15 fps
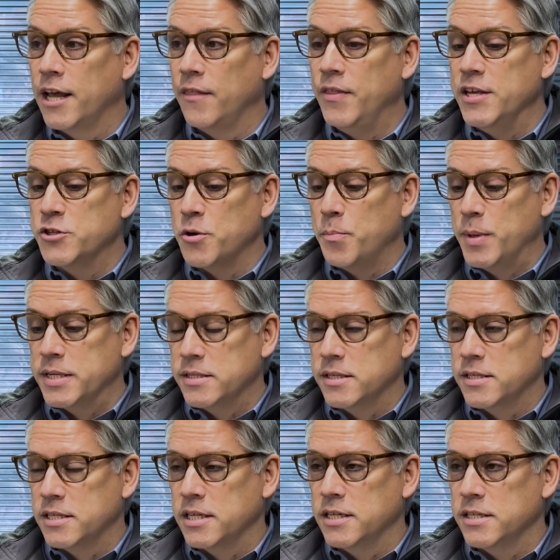These are
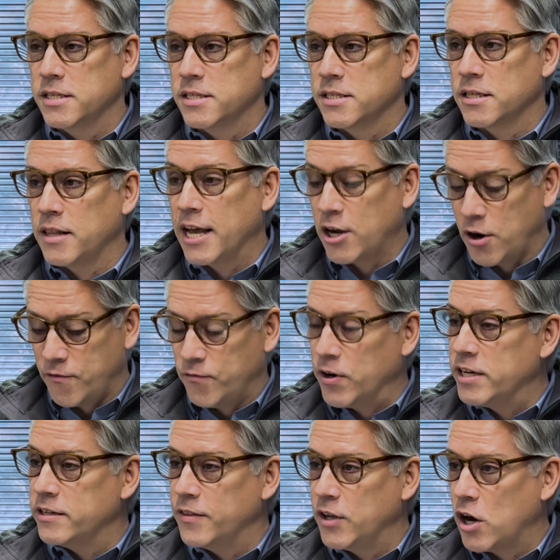businesses like our
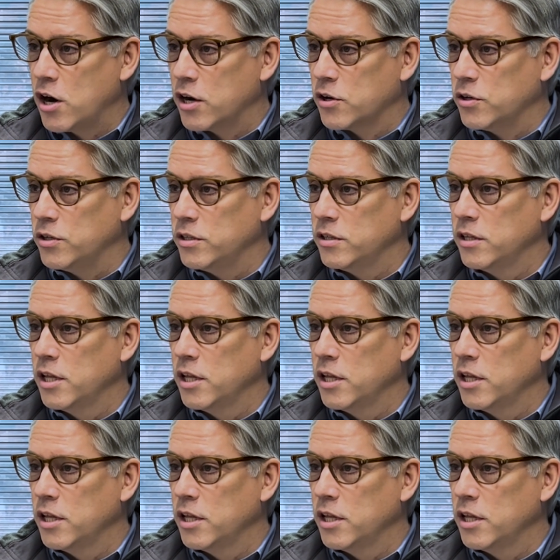friend in the article.